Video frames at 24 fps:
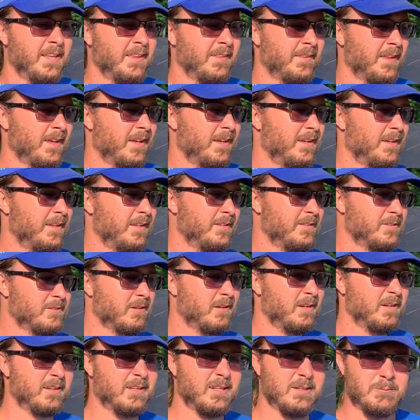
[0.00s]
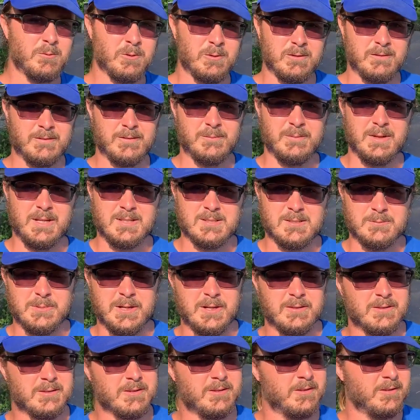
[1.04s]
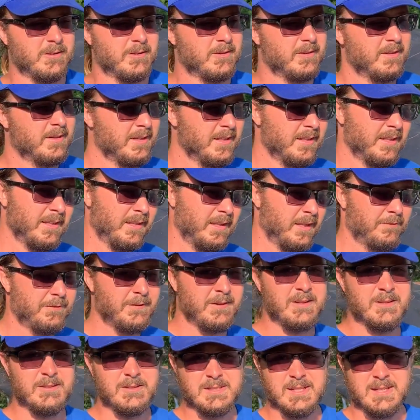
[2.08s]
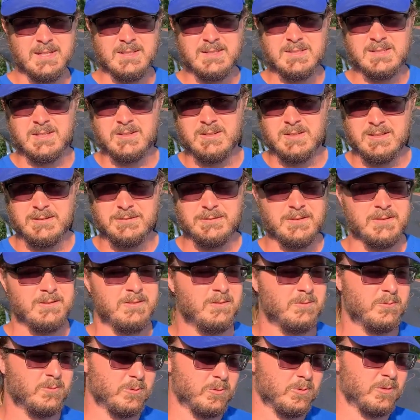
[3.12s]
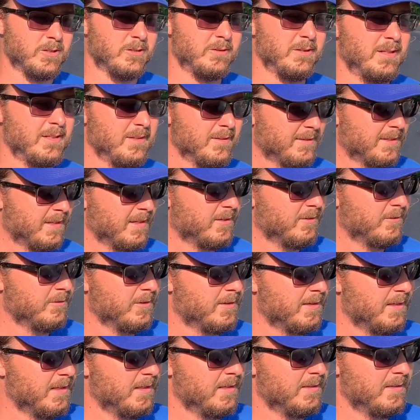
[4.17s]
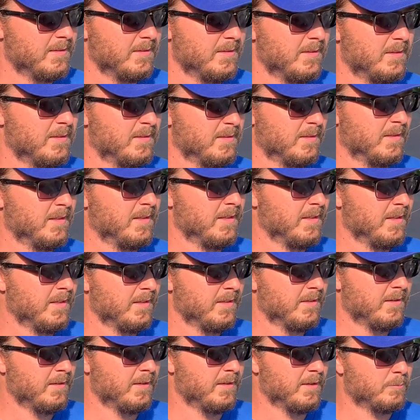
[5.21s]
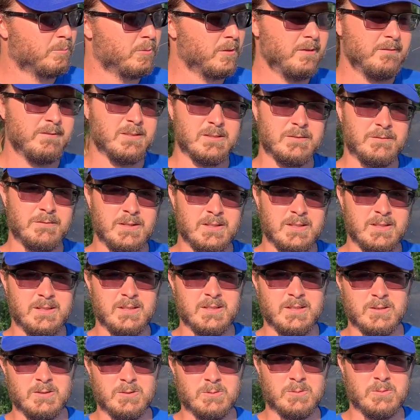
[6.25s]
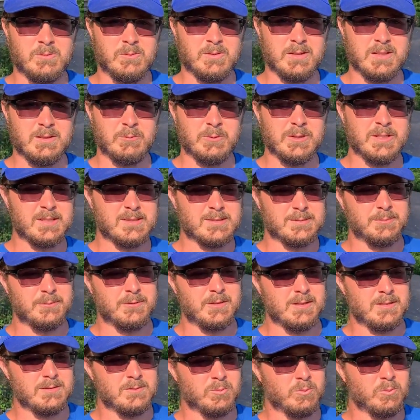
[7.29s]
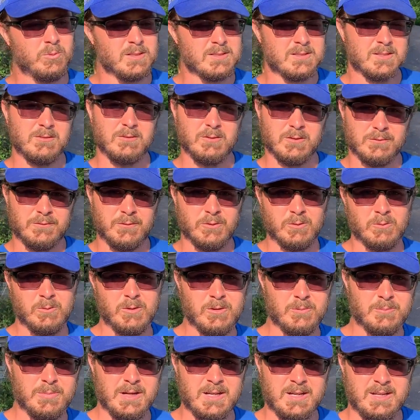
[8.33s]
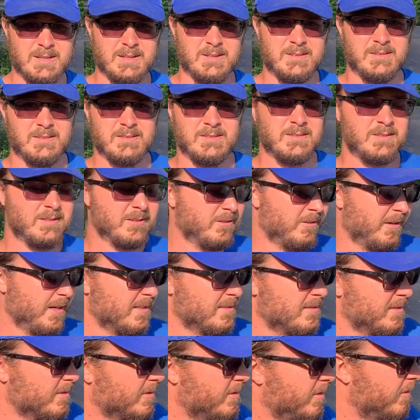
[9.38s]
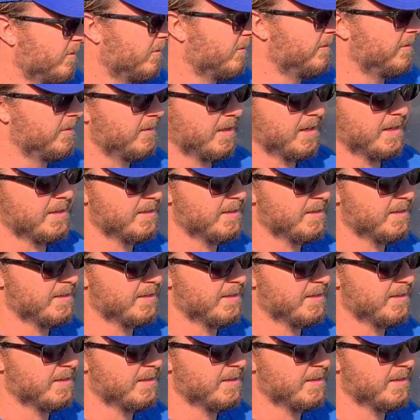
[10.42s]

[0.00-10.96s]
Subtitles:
and try and get more information about the car. If he entertains our offer, we'll go ahead and take a look at it. And in the previous video, we explained what to look for while buying a classic car and